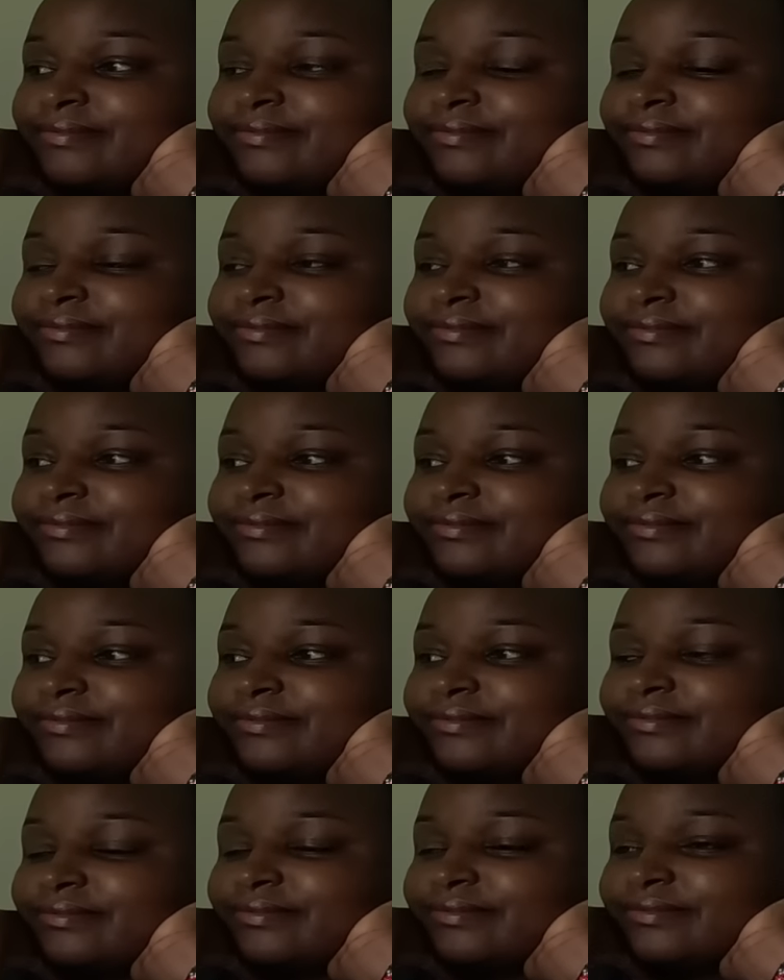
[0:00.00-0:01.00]

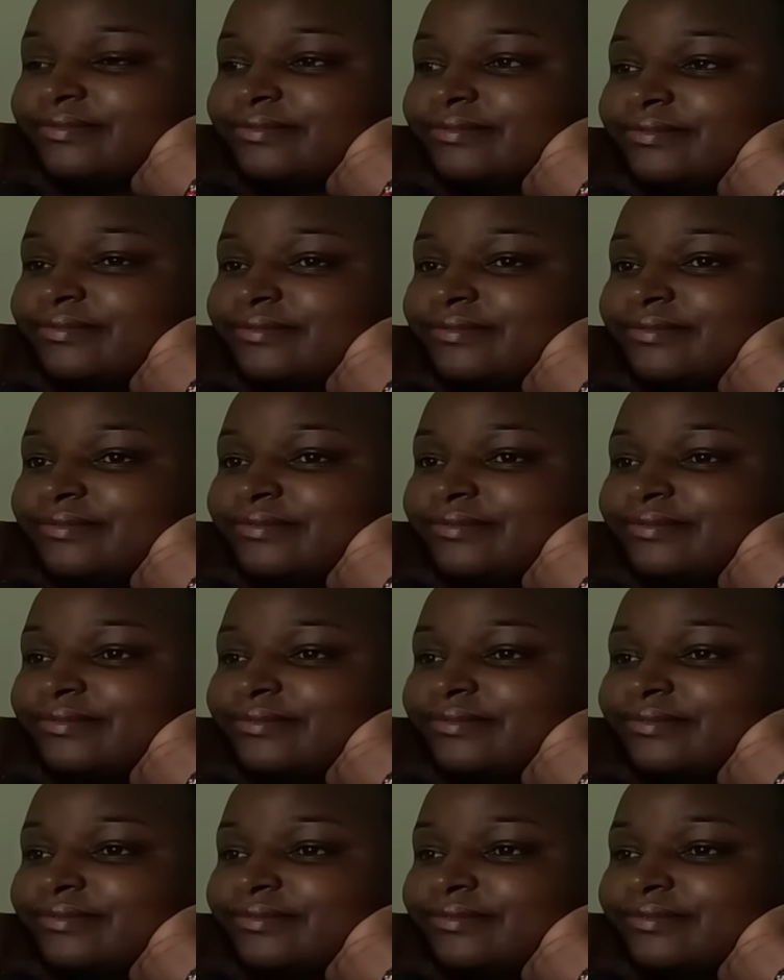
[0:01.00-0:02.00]

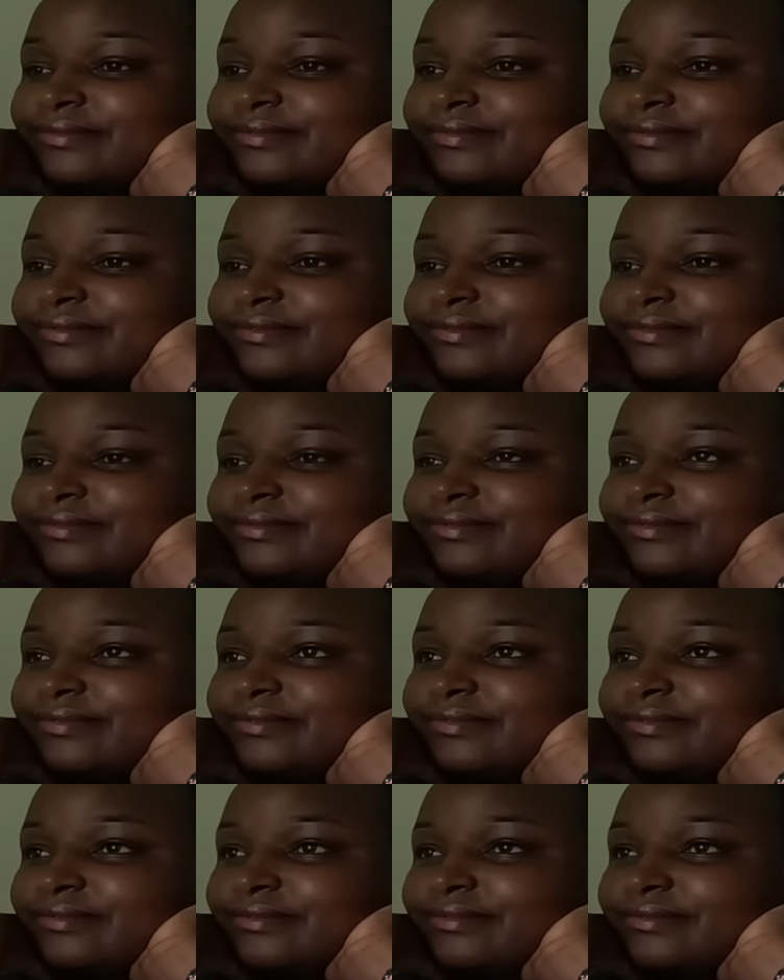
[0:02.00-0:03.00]

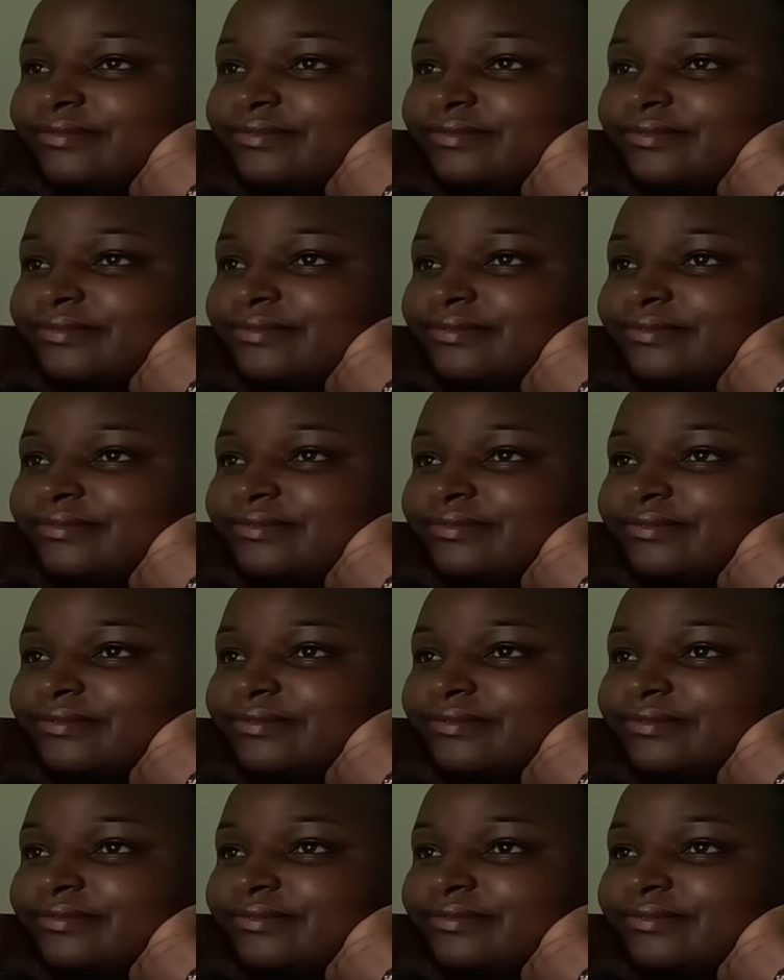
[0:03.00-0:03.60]
This person isn't speaking.